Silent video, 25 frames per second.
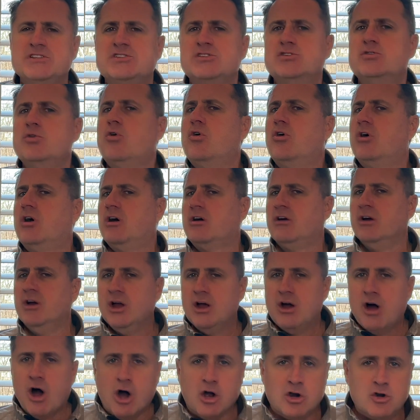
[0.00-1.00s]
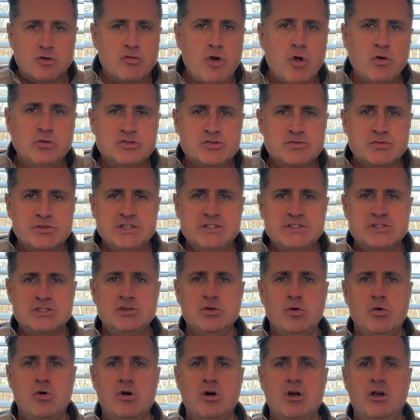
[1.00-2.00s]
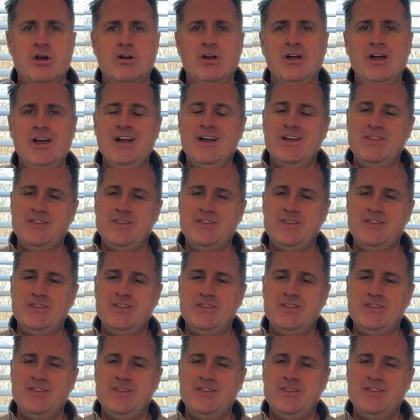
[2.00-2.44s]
store, a grocery store.